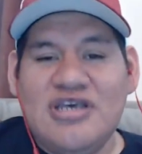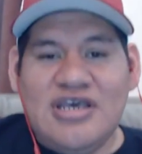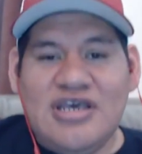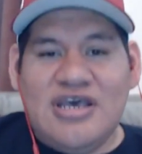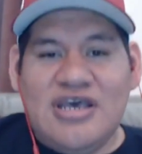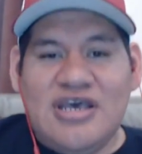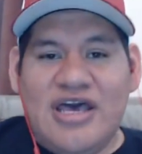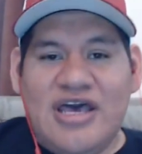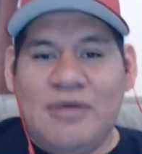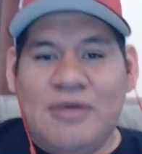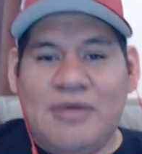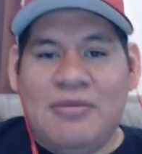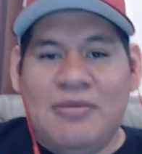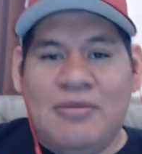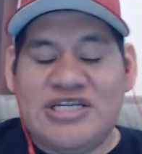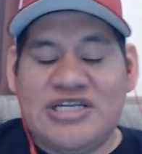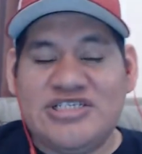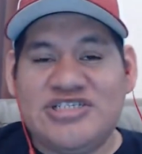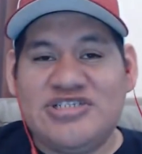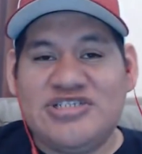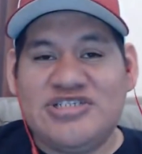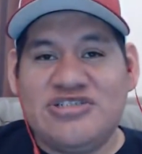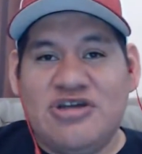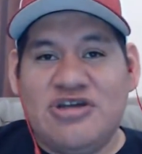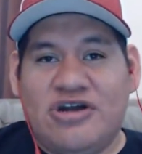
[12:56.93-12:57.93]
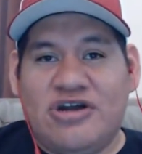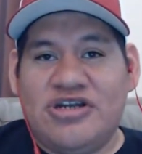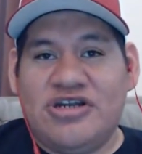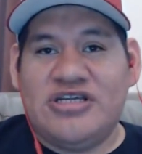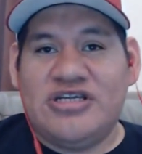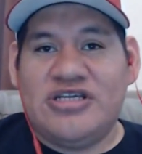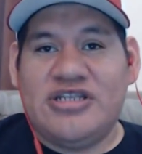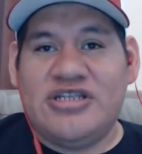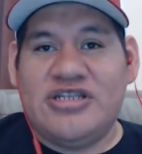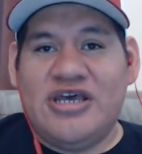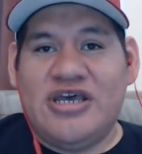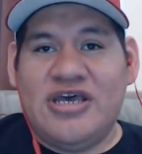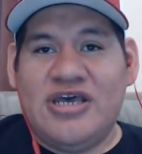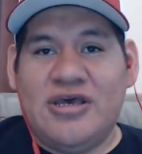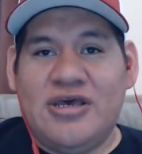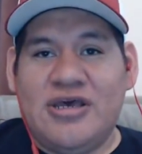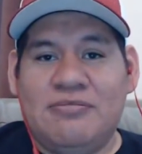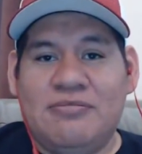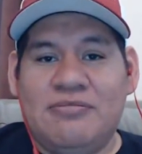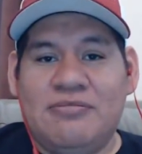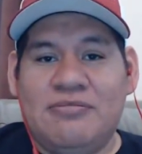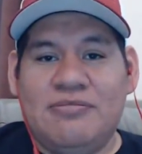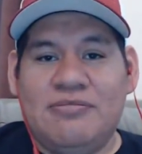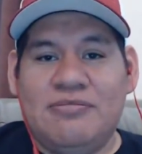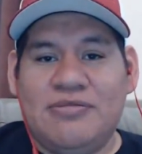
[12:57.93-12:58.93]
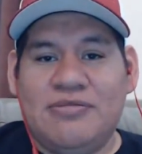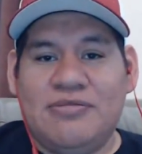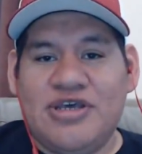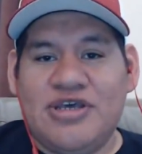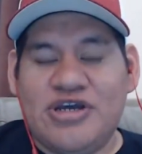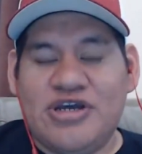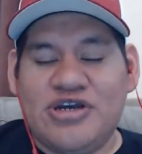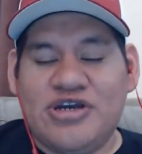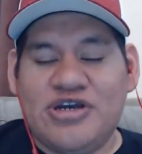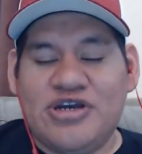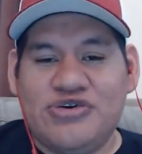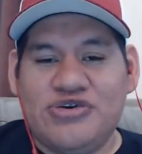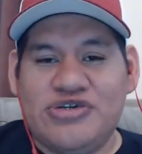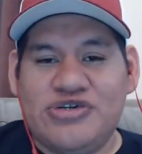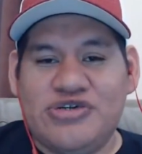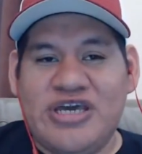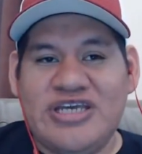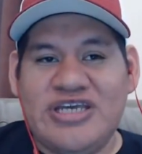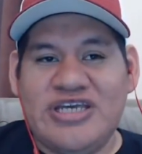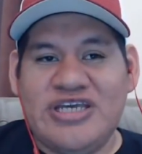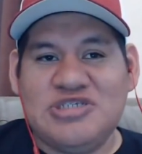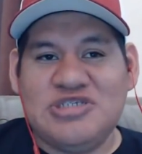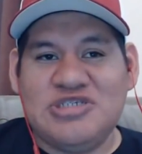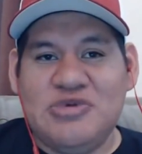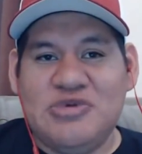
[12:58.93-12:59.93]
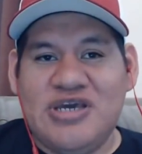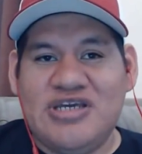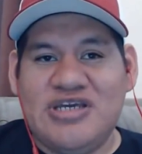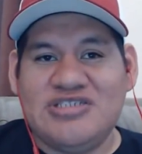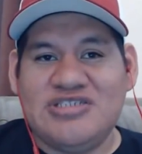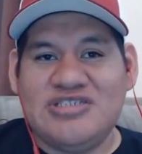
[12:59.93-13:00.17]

I just started the Createspace